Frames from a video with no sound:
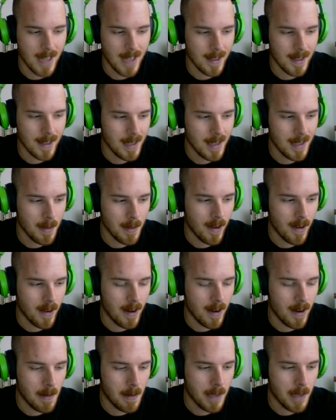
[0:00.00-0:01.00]
the tip of her
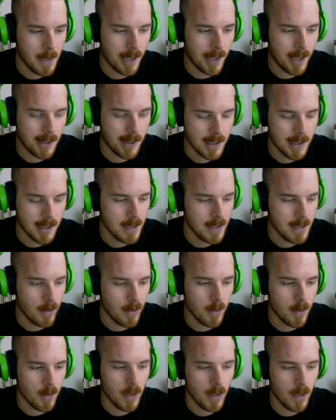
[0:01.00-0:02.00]
hair pink because she's
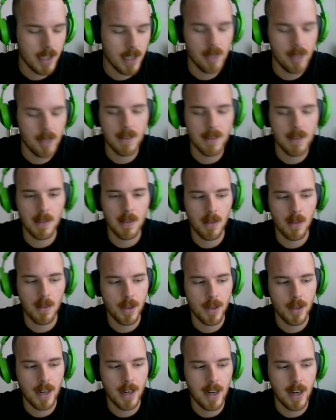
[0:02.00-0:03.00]
always wanted to do something with her
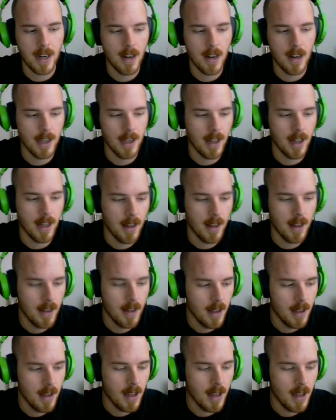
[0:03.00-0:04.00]
hair, and I'm
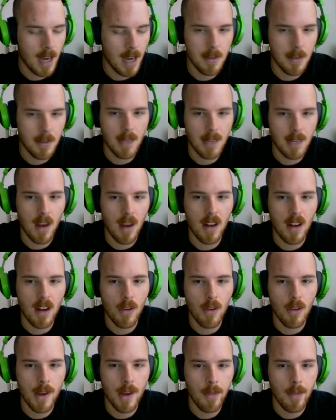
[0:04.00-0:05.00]
gonna dye my hair
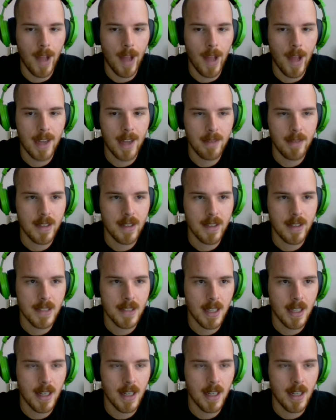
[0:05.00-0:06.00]
red and black because
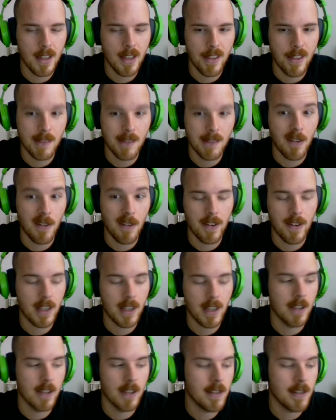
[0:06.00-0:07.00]
those are my favorite
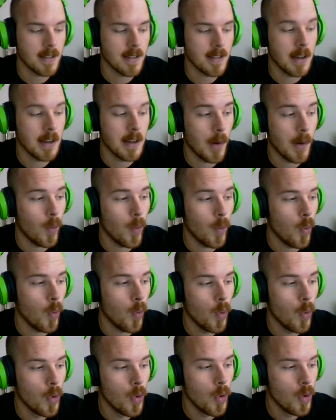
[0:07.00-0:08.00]
colors. So
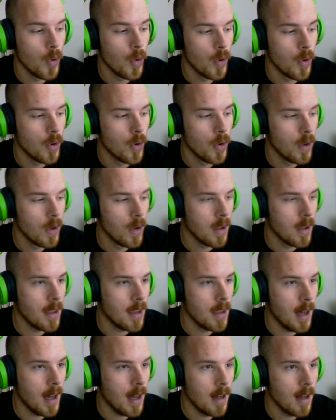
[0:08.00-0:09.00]

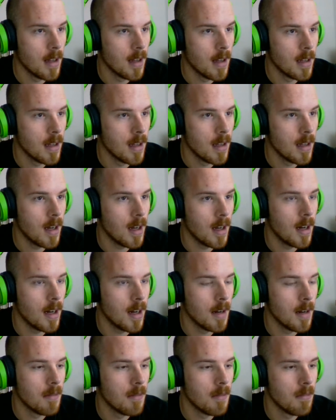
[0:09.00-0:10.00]
yeah.
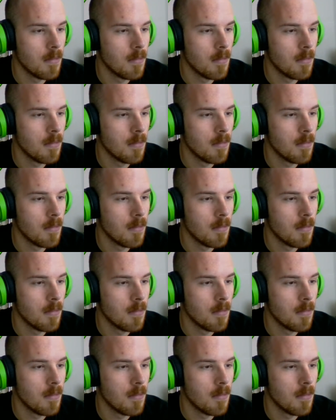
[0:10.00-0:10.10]
Don't